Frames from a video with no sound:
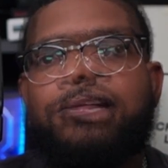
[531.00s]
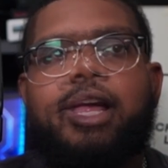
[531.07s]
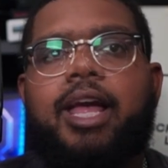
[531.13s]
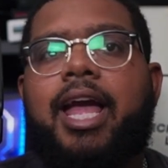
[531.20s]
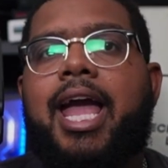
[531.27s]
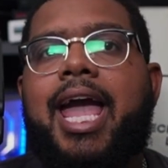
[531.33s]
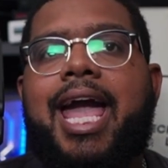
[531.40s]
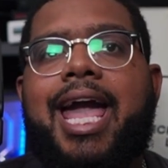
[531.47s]

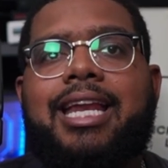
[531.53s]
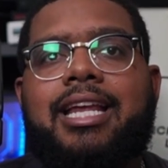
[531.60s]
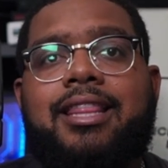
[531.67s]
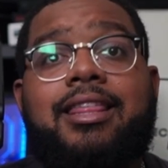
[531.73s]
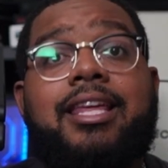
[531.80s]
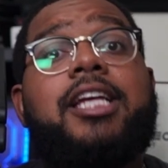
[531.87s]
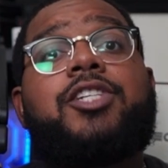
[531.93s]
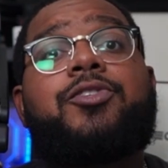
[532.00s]
And
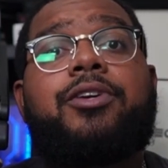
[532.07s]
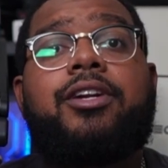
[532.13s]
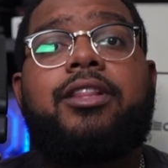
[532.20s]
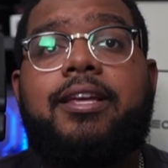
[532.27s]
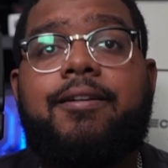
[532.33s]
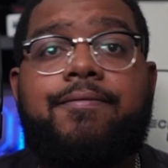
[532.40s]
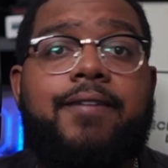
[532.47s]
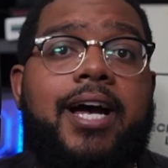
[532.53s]
these were the
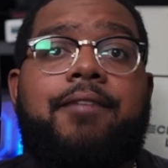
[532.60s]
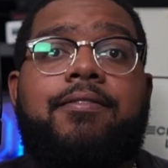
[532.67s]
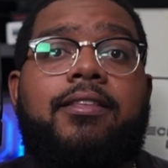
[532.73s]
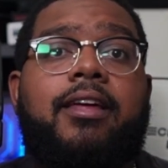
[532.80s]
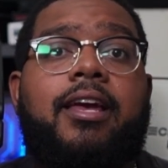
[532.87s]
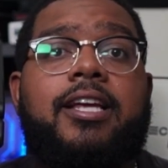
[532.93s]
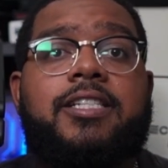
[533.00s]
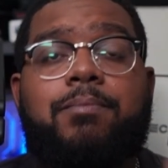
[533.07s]
5
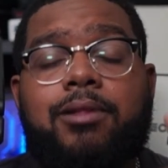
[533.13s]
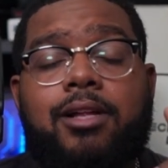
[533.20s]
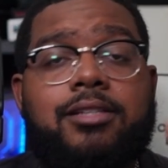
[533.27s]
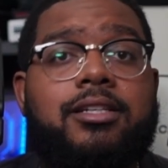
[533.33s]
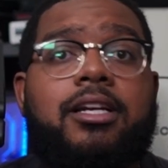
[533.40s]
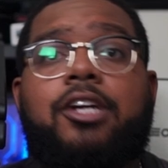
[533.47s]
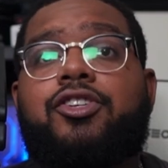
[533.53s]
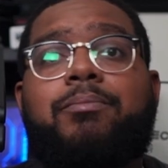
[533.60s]
things plus an
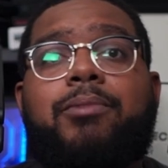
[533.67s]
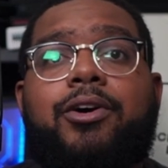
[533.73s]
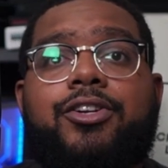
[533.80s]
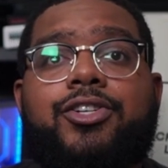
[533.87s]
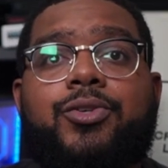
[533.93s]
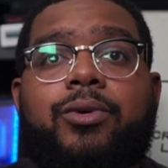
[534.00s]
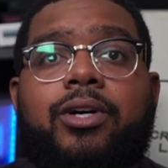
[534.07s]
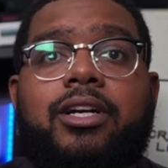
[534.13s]
extra bonus
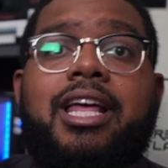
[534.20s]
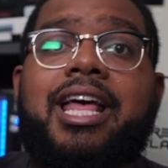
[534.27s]
one